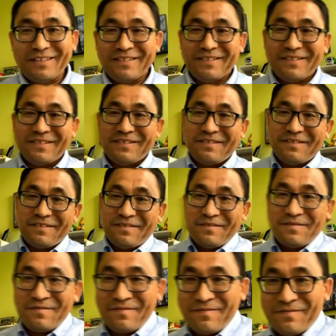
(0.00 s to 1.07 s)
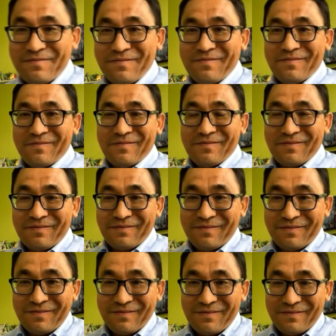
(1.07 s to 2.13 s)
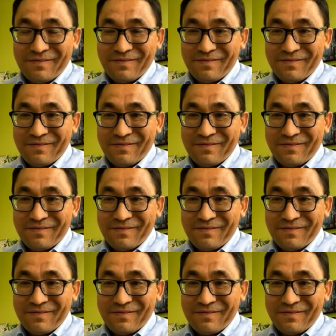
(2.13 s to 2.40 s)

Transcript: (silent)